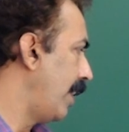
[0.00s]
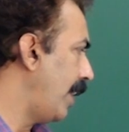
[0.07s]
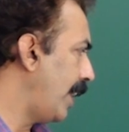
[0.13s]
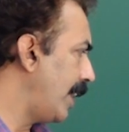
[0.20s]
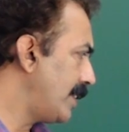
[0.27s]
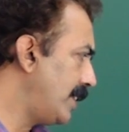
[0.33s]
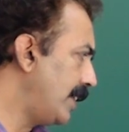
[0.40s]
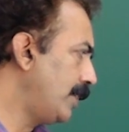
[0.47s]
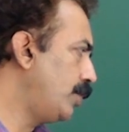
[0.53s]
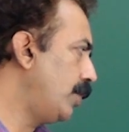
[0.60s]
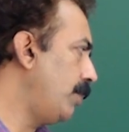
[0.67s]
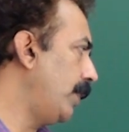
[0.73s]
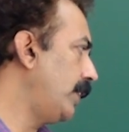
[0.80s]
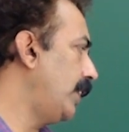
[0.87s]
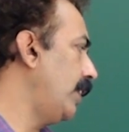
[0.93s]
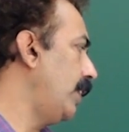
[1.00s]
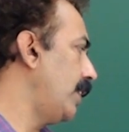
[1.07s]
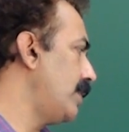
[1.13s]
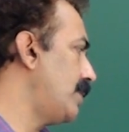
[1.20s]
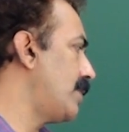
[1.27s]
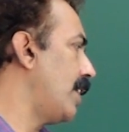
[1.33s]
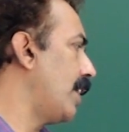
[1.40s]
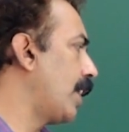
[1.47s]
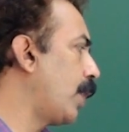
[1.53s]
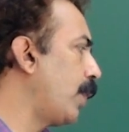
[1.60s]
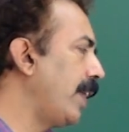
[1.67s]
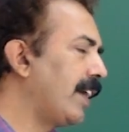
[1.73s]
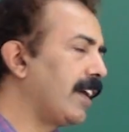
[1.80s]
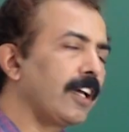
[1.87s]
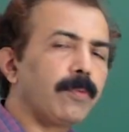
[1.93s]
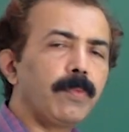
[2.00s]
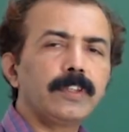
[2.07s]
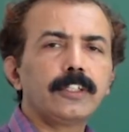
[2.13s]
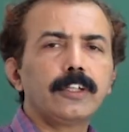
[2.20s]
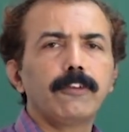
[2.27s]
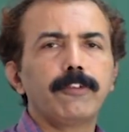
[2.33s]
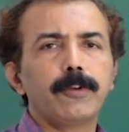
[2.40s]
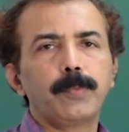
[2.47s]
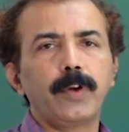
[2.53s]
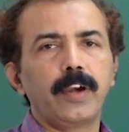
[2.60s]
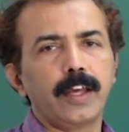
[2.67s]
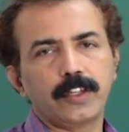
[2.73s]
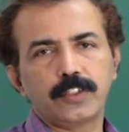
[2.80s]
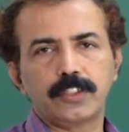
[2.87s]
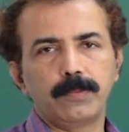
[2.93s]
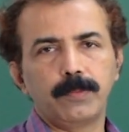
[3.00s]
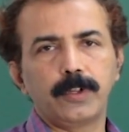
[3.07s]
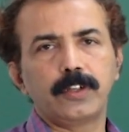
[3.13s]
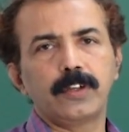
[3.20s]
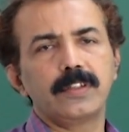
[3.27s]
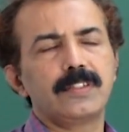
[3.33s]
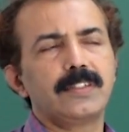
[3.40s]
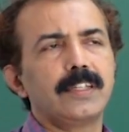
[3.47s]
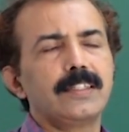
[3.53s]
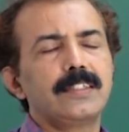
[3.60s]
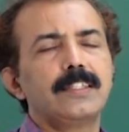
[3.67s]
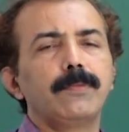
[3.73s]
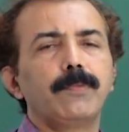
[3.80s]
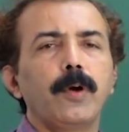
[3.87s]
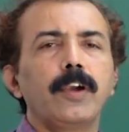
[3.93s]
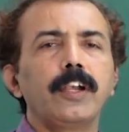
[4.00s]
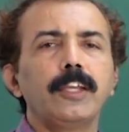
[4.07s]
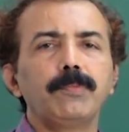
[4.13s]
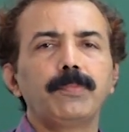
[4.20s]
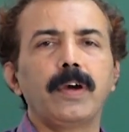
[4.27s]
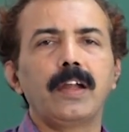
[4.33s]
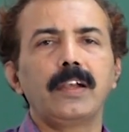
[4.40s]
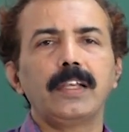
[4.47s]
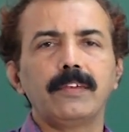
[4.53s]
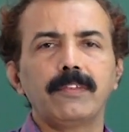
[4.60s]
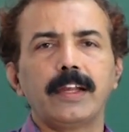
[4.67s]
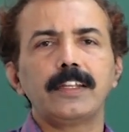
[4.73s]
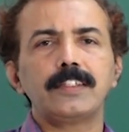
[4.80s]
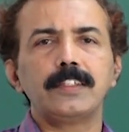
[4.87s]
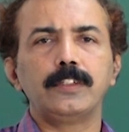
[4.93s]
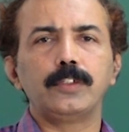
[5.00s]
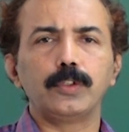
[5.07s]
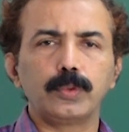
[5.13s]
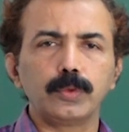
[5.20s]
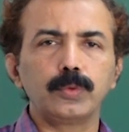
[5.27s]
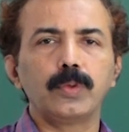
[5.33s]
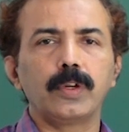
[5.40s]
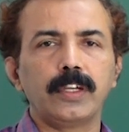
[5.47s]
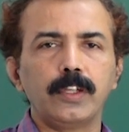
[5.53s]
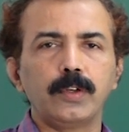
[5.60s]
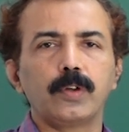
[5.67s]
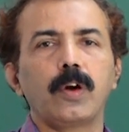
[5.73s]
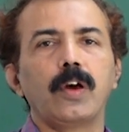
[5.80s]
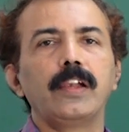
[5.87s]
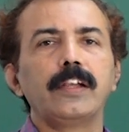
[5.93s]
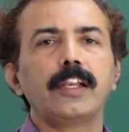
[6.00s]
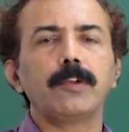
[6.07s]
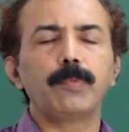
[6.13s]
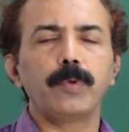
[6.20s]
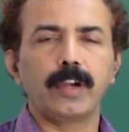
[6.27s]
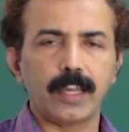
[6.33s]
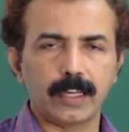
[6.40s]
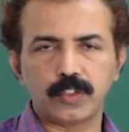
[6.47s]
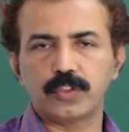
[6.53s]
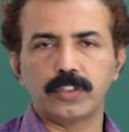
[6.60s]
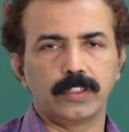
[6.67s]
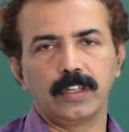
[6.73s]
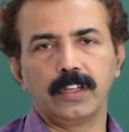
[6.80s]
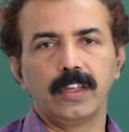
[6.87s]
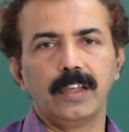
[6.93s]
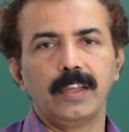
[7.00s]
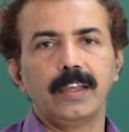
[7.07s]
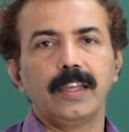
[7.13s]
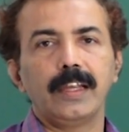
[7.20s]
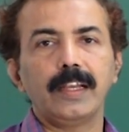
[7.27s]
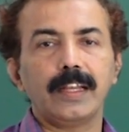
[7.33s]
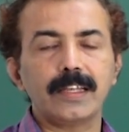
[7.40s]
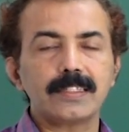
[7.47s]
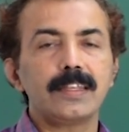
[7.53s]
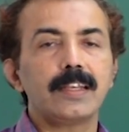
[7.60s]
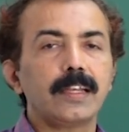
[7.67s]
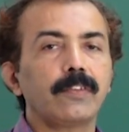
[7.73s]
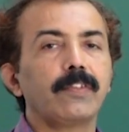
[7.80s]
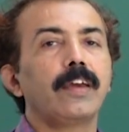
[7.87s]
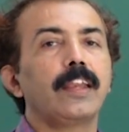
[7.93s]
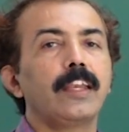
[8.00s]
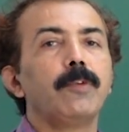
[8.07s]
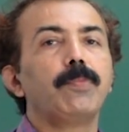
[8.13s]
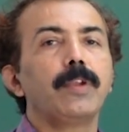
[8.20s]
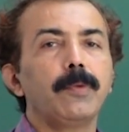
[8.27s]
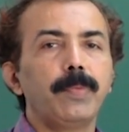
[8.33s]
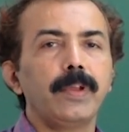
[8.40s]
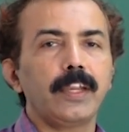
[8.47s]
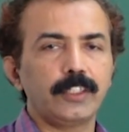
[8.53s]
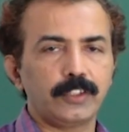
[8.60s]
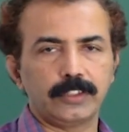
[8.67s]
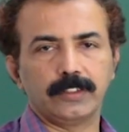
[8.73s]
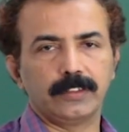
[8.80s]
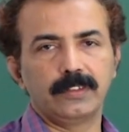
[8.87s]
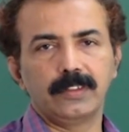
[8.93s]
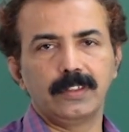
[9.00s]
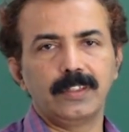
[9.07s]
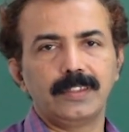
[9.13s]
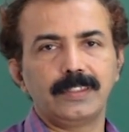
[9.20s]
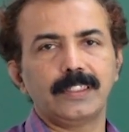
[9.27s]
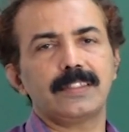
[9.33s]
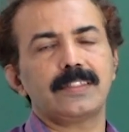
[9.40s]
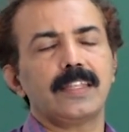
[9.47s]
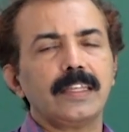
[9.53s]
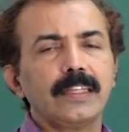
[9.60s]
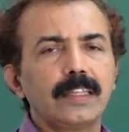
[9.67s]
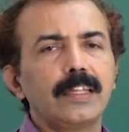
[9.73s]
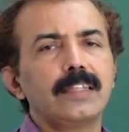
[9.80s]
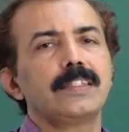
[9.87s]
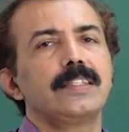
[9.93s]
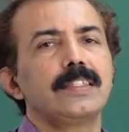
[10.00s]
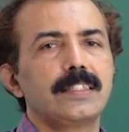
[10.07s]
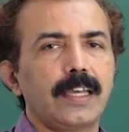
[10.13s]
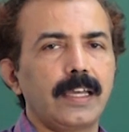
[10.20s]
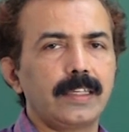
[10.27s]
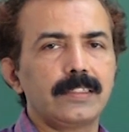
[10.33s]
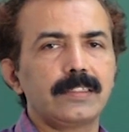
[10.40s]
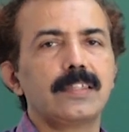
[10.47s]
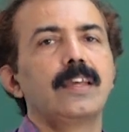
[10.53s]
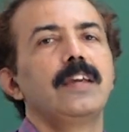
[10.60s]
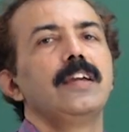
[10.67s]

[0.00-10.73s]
Asexual method is a quicker method of reproduction because just the body part divides into two and we call it reproduction. It doesn't require any preparation. Just the increase in size